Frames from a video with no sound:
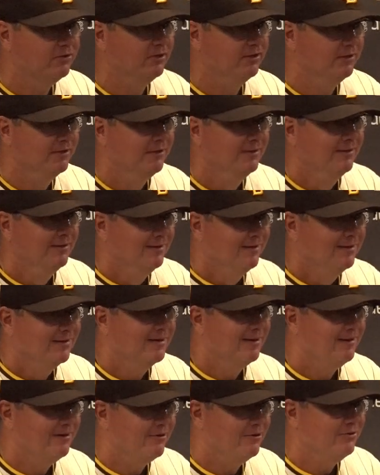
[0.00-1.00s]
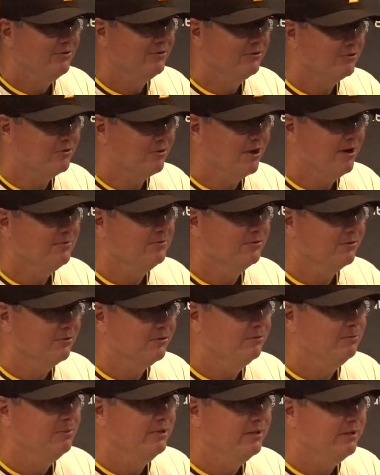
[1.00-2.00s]
to kind of earn their stripes a
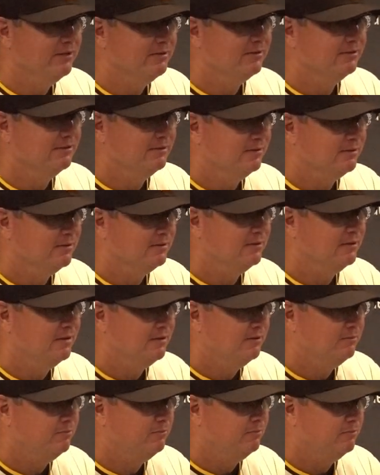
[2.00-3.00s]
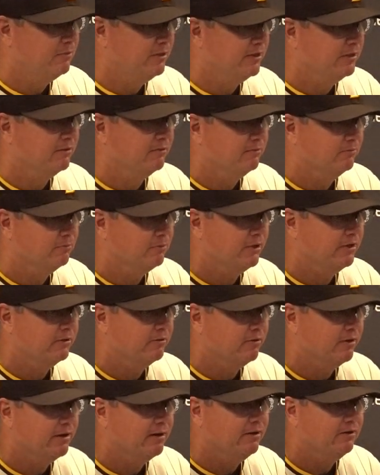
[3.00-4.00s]
little bit and break
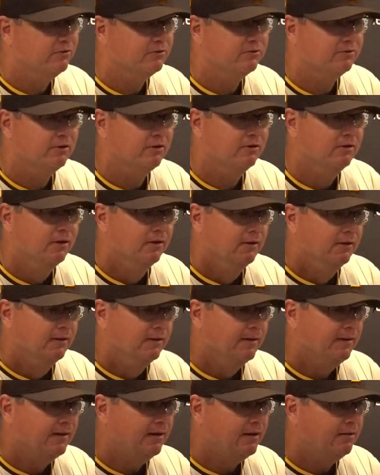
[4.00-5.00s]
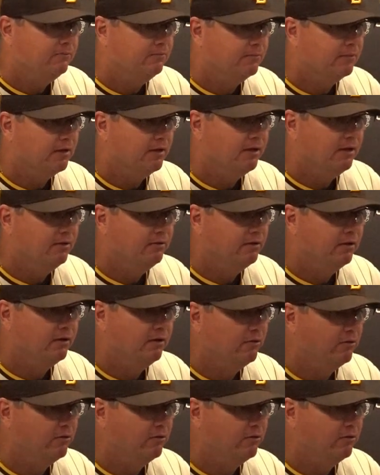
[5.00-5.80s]
ground. So, I